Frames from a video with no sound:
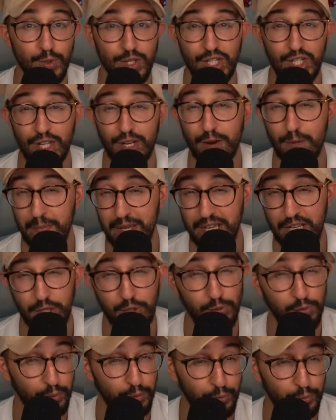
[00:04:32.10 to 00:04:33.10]
switching your
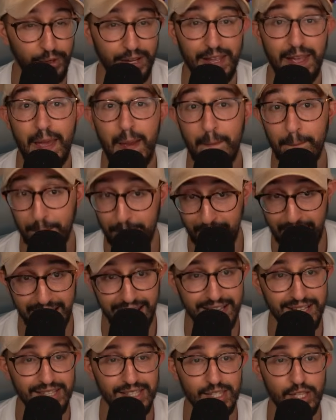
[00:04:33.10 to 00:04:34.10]
Pichu for free.
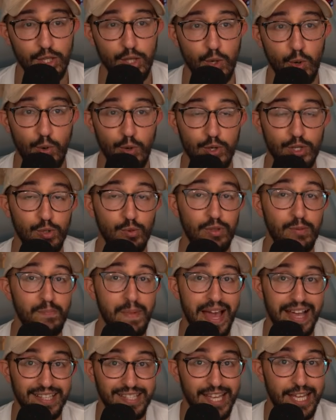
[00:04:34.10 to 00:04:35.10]
Back into the Tauros with
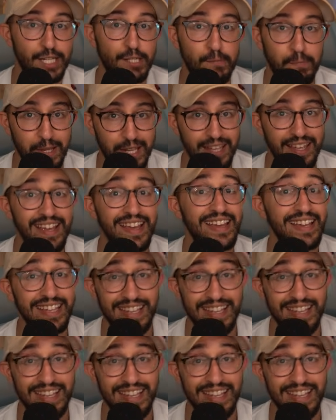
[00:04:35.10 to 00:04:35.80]
max HP.